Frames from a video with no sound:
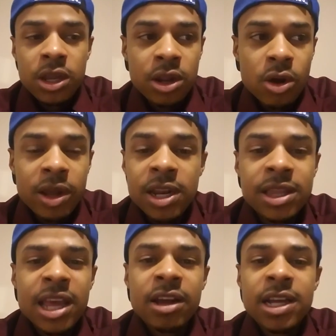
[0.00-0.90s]
you know,
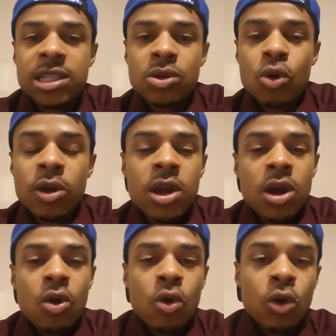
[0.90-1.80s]
anything of that sort,
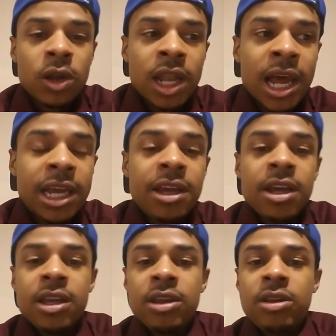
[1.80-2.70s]
or like
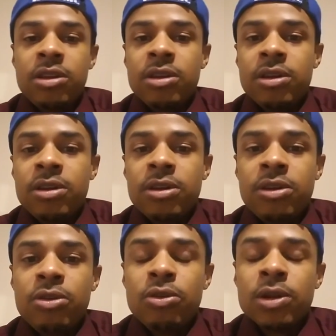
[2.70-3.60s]
you, you,
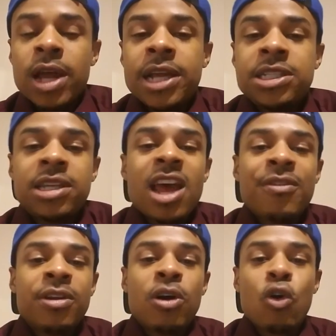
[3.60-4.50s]
you like just
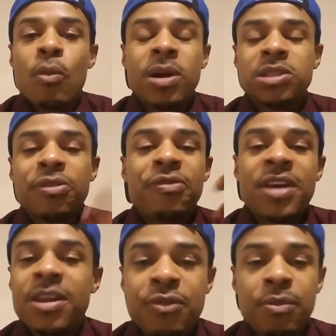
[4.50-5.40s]
having a whole bunch of
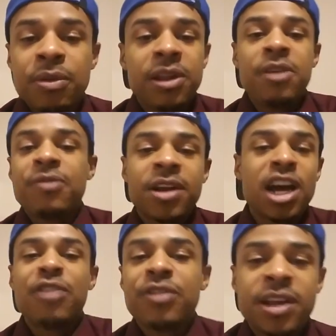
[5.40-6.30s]
faith and belief and
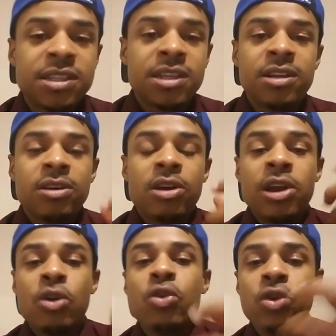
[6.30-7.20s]
confidence in, you,
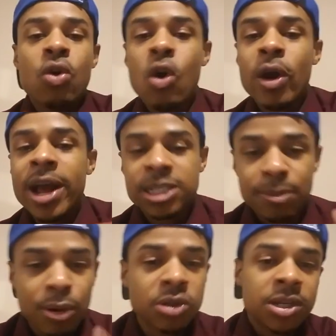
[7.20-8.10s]
in who you are as
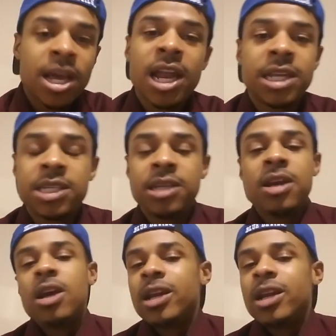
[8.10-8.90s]
a personality.